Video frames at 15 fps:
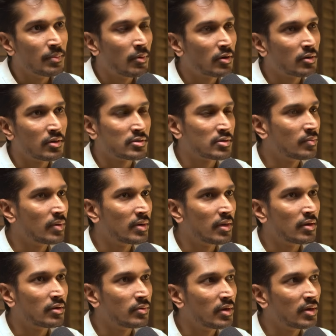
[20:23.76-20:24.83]
a podcast of 1
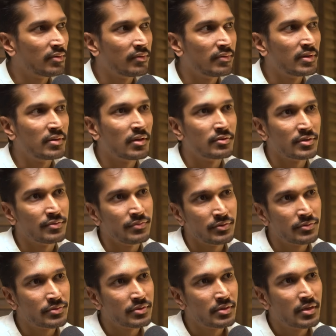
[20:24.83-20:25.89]
hour to get 15,000
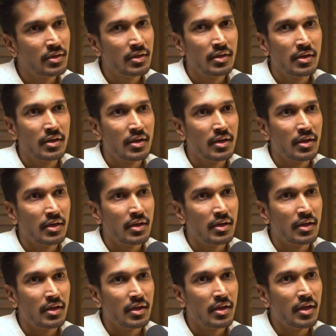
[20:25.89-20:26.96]
views,
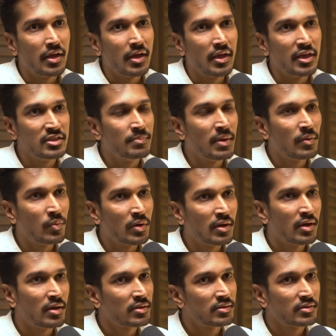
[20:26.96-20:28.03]
is my 1
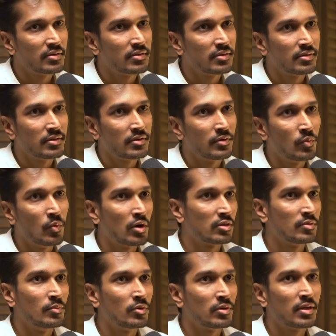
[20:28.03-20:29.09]
hour worth
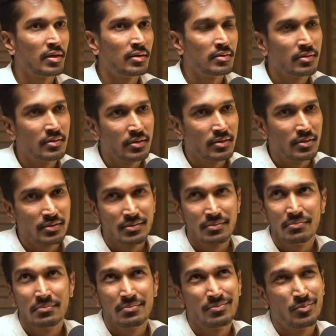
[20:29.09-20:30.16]
more than
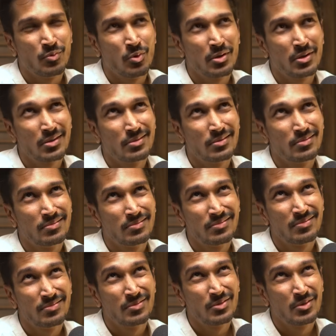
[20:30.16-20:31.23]
what?
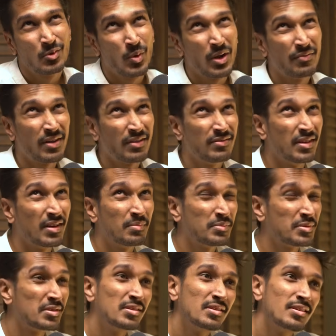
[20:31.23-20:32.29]
25
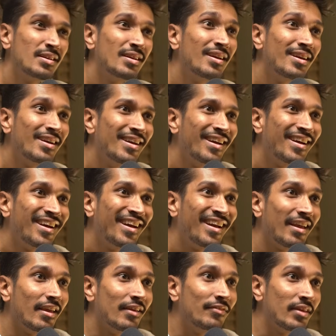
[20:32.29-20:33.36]
dirhams?
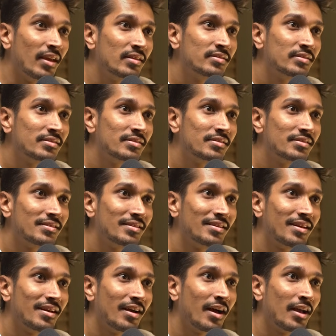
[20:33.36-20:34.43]
If yes,
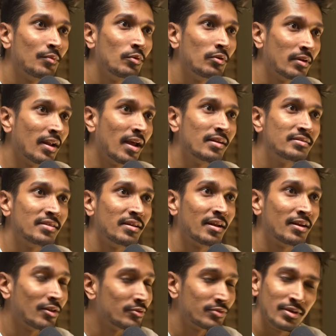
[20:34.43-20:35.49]
I would run ads and
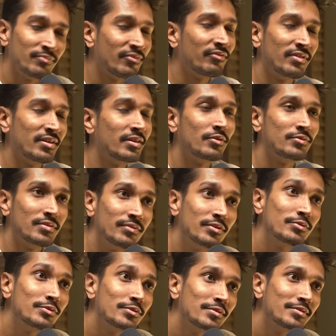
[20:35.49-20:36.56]
get the same 15,000
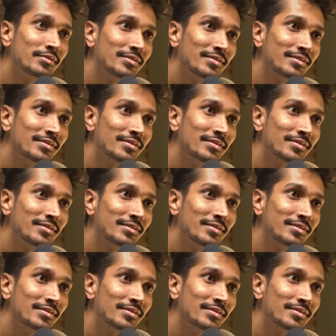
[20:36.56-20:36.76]
views.